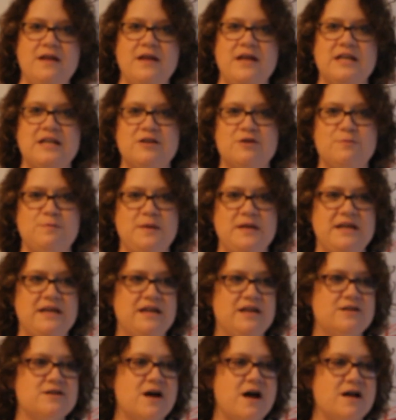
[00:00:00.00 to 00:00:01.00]
It could
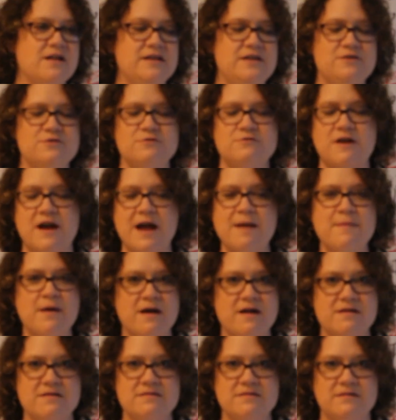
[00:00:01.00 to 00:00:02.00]
be calling your
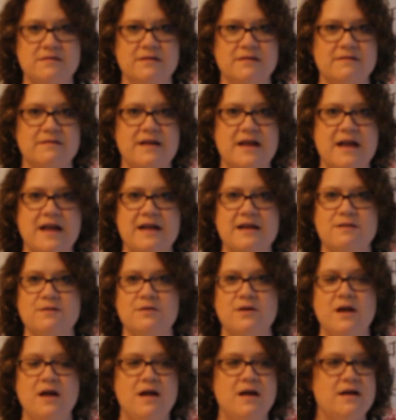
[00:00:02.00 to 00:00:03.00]
grandma, okay?
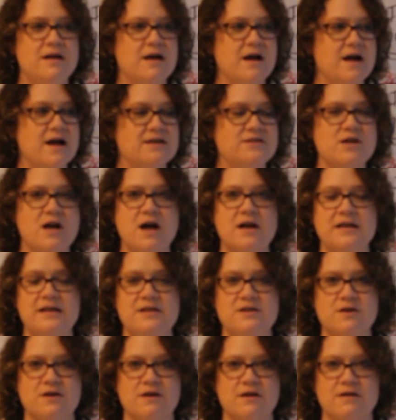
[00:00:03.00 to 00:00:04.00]
Talking
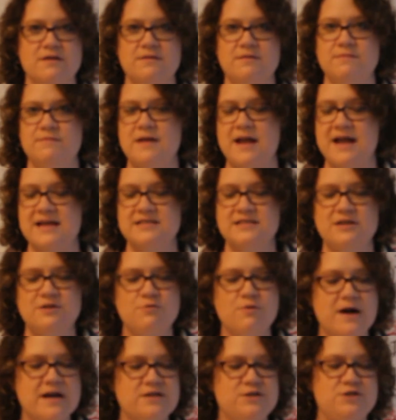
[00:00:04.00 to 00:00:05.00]
to her, asking
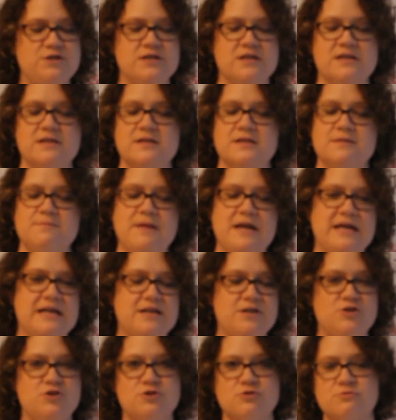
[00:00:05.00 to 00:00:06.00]
questions,
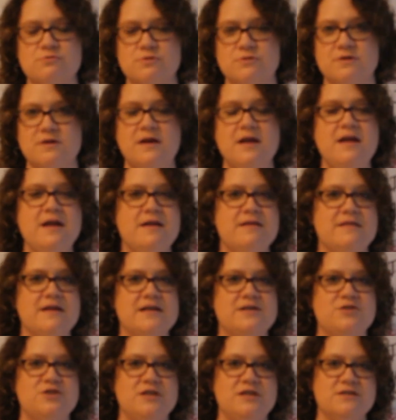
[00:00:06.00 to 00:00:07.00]
making sure
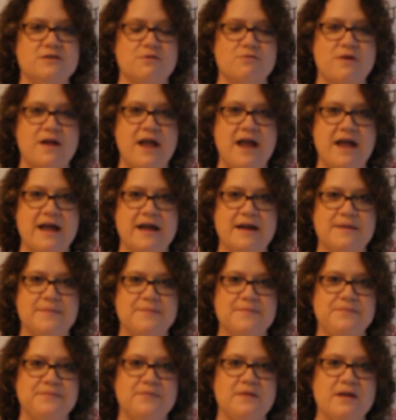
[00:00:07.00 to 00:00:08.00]
that she's okay.
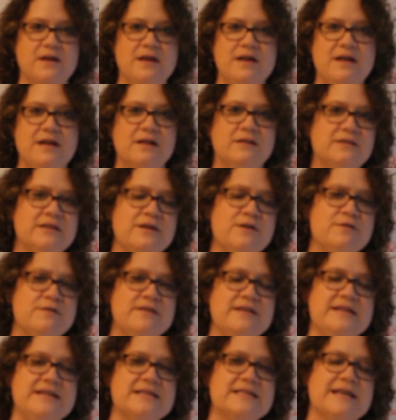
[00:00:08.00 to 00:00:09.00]
Little
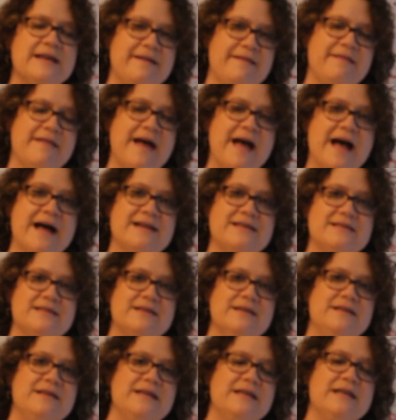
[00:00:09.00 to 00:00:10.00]
things like that
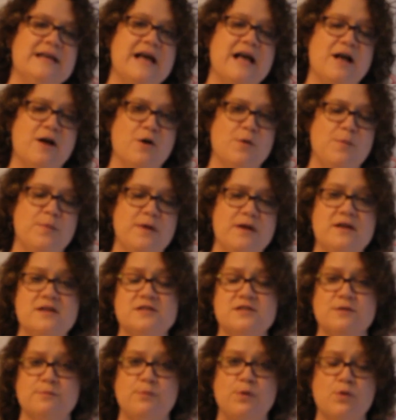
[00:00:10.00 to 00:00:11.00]
can help
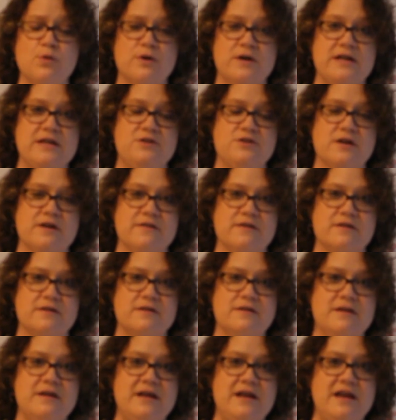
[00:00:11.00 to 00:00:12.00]
support each other.
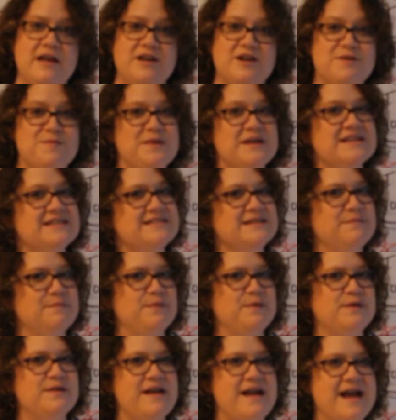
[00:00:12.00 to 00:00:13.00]
It could be as
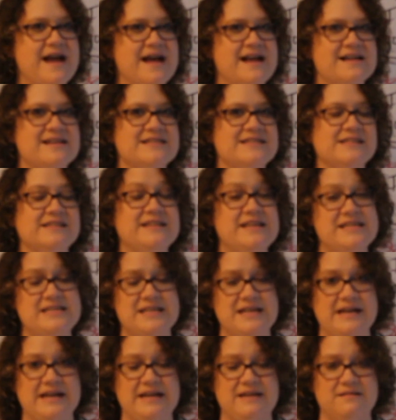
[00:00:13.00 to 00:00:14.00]
simple as
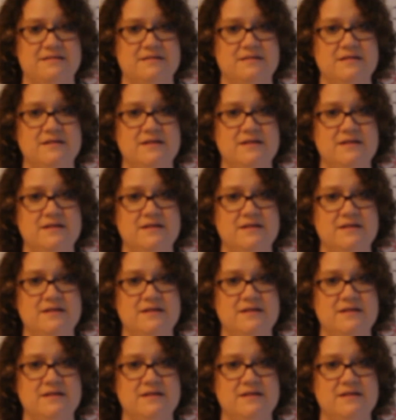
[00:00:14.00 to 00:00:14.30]
listening.